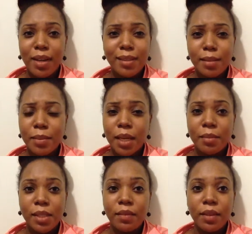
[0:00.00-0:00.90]
and
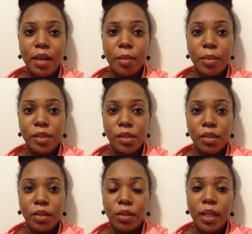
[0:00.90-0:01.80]
sometimes even up
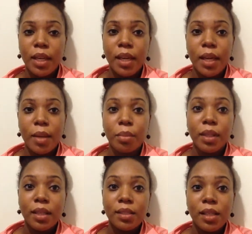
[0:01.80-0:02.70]
until
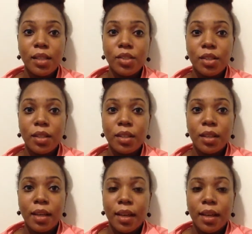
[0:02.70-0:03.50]
implantation.